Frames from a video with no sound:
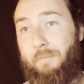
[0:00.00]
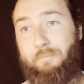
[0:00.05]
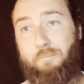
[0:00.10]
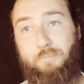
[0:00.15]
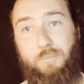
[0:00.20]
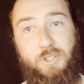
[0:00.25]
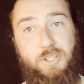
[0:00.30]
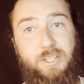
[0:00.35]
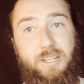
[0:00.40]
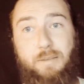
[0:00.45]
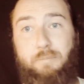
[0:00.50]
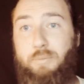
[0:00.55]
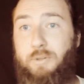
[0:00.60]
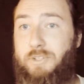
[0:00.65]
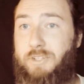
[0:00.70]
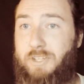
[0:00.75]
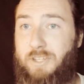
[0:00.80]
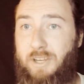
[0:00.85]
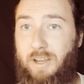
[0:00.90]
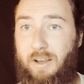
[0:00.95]
simple
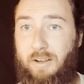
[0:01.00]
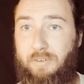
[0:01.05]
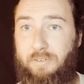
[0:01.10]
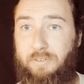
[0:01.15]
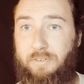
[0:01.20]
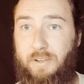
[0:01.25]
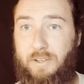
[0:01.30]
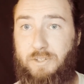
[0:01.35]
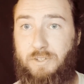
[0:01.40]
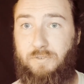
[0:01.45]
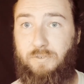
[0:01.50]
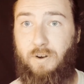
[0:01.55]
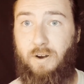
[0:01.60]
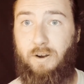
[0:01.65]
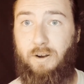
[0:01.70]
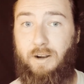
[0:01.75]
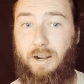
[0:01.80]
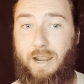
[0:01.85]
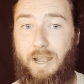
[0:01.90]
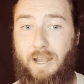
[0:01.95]
stuff as
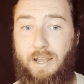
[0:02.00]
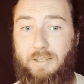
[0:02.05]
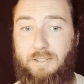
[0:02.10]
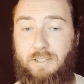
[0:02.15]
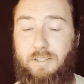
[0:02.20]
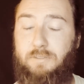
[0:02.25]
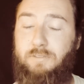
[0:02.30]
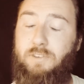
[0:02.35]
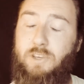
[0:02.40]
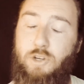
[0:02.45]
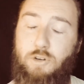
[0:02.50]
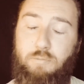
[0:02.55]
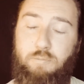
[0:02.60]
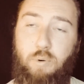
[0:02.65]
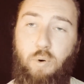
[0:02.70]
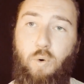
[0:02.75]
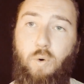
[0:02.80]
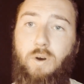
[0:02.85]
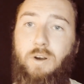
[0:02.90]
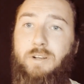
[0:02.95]
far as the
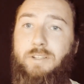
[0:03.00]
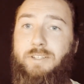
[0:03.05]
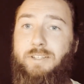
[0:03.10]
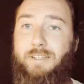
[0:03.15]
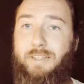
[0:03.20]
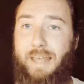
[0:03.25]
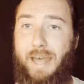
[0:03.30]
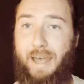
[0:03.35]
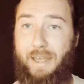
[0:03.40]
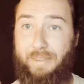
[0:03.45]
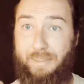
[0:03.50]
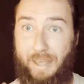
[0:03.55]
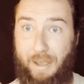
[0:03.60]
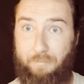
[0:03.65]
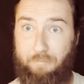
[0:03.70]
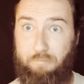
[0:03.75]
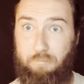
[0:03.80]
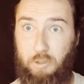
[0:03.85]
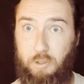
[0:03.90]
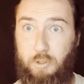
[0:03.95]
viewports,
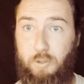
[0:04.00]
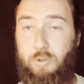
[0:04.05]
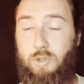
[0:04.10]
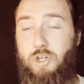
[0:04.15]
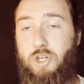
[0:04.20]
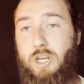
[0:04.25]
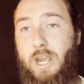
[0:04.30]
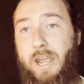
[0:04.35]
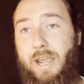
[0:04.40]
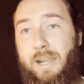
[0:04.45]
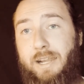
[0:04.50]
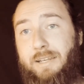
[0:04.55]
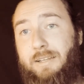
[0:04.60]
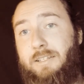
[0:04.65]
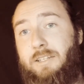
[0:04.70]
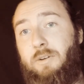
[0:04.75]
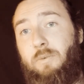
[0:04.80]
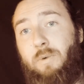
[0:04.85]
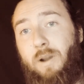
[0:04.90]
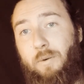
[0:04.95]
that blue shade
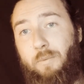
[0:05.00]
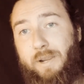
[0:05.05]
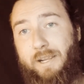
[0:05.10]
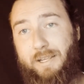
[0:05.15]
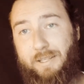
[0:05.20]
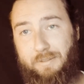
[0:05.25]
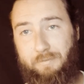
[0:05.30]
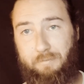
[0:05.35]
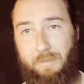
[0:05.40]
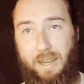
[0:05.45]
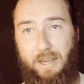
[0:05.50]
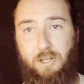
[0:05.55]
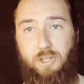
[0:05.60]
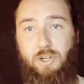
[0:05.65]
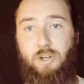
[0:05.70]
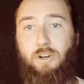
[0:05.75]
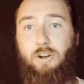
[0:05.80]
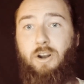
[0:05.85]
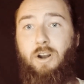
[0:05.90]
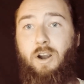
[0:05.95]
to where we can make
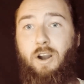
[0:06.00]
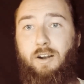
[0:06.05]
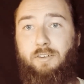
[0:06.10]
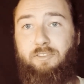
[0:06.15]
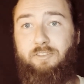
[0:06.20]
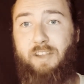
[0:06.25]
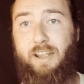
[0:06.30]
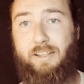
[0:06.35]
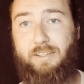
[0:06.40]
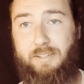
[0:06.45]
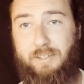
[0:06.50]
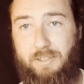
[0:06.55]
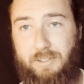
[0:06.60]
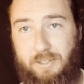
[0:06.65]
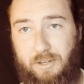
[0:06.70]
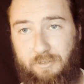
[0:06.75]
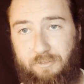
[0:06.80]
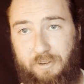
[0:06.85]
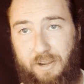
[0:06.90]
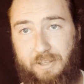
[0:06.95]
sure our
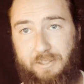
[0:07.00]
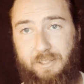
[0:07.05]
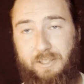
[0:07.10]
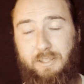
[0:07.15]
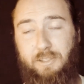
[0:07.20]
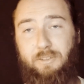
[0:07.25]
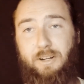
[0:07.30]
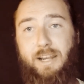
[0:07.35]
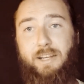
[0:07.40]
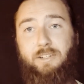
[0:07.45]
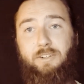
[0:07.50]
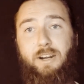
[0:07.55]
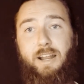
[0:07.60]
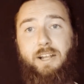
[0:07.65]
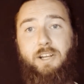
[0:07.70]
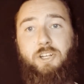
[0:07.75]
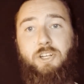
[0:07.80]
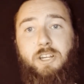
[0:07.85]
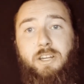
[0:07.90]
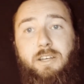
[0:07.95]
faces are facing the right
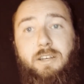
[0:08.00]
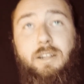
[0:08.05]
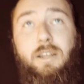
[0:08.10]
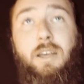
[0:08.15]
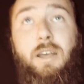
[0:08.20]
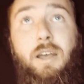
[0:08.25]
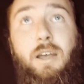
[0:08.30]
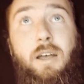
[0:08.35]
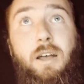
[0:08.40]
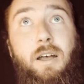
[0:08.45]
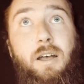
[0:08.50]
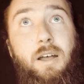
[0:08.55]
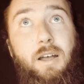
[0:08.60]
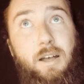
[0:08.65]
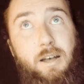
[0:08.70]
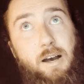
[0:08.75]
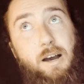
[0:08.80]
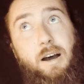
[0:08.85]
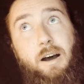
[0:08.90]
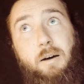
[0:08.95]
direction.
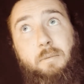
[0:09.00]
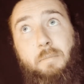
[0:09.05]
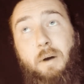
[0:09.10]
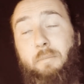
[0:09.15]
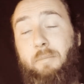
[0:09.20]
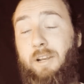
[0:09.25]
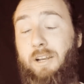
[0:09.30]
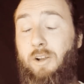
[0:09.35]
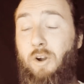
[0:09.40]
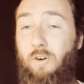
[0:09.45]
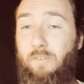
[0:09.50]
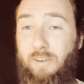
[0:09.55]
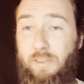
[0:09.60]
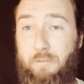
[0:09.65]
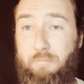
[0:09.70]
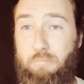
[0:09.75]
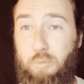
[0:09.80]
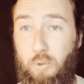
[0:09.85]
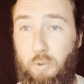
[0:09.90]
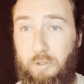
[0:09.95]
I'm going to go over the
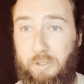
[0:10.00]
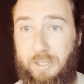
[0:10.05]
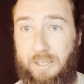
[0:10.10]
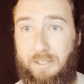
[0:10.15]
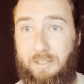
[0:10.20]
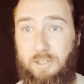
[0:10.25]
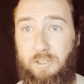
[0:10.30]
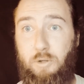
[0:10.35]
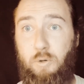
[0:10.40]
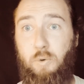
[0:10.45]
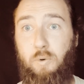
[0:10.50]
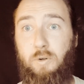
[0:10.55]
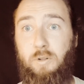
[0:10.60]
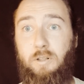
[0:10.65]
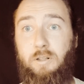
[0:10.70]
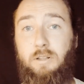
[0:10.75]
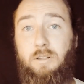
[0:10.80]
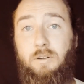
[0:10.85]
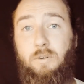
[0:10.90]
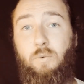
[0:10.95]
Boolean
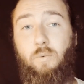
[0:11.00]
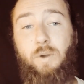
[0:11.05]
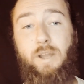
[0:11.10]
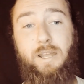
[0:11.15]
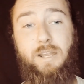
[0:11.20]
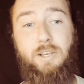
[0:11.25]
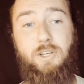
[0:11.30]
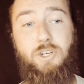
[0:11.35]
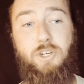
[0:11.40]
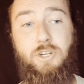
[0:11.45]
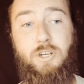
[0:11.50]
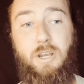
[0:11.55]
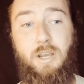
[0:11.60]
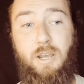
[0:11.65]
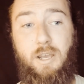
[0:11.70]
tool, which